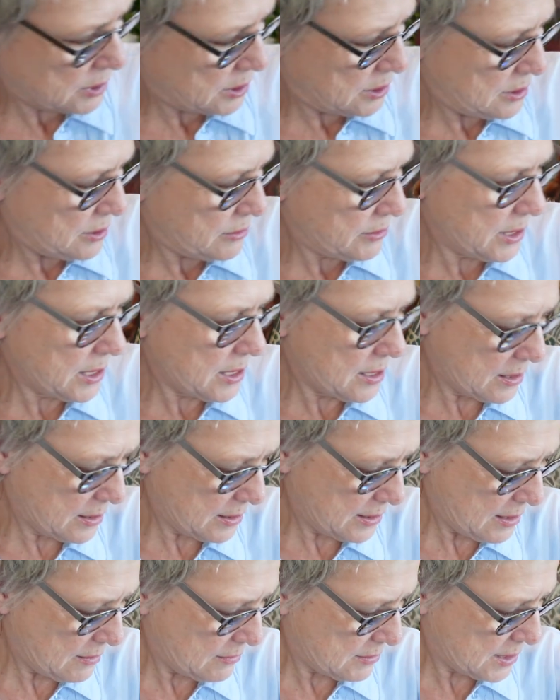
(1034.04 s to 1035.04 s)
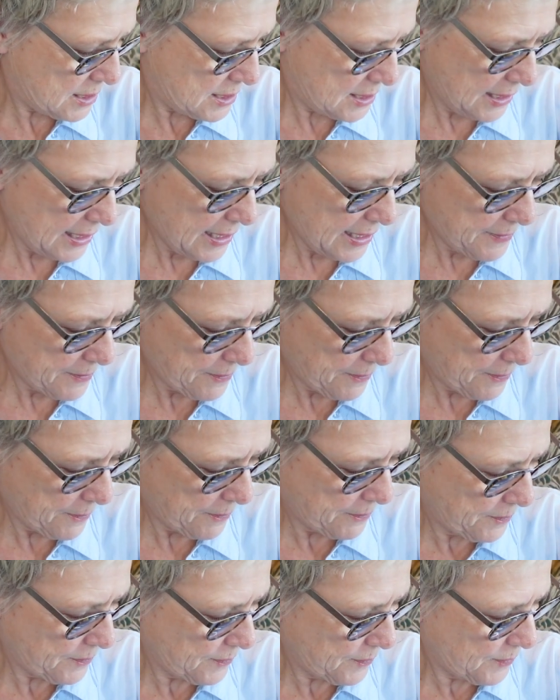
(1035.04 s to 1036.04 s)
sorry, that was silly.
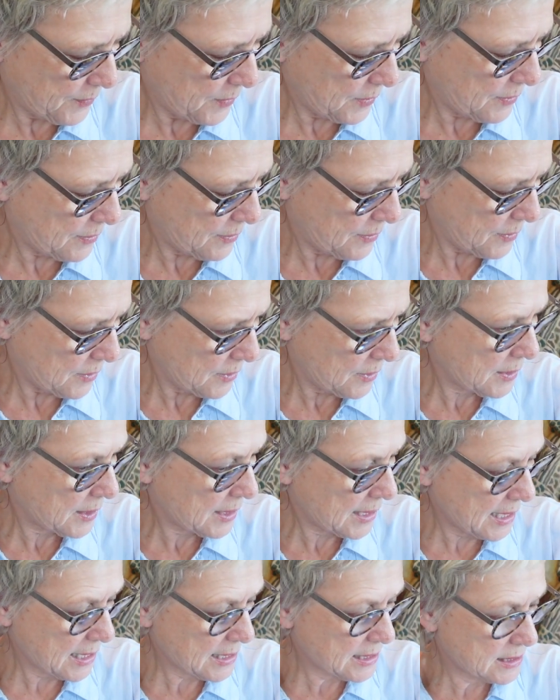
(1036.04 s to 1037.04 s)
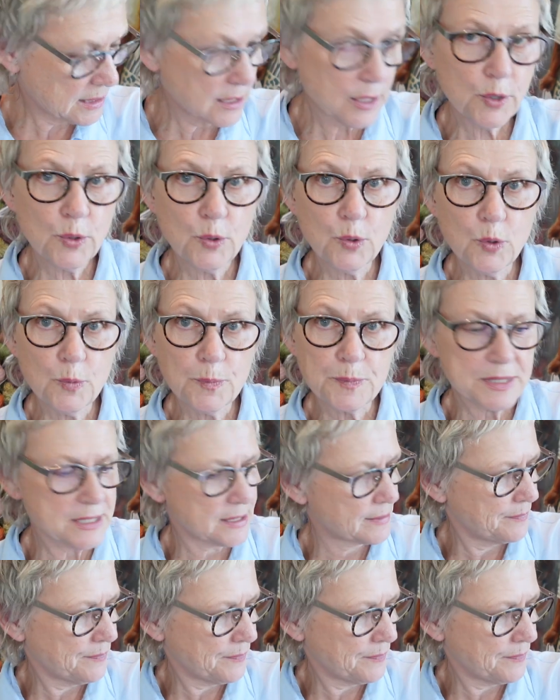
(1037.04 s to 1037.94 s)
That's, oops.